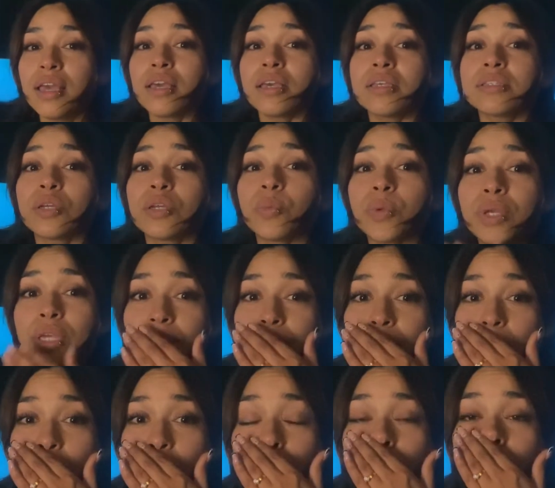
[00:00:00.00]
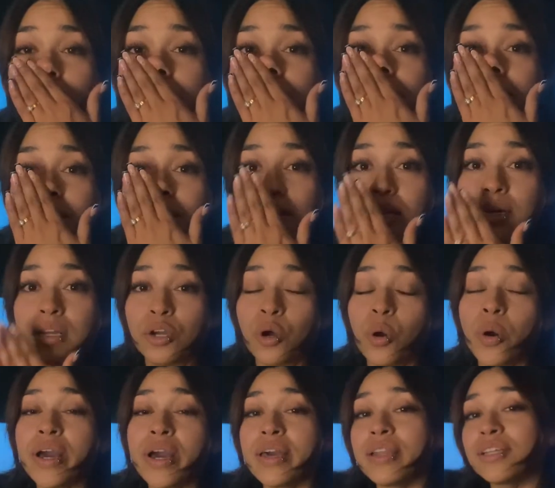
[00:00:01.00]
He said we can go
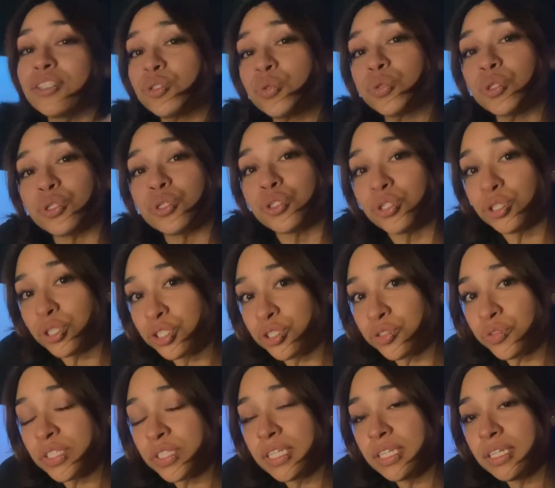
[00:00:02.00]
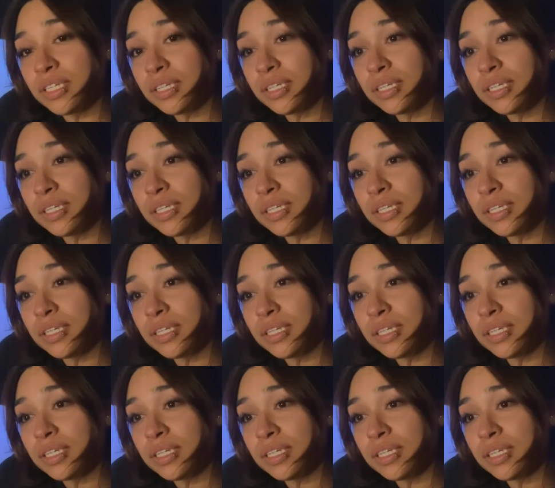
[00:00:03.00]
ahead and do the surgery.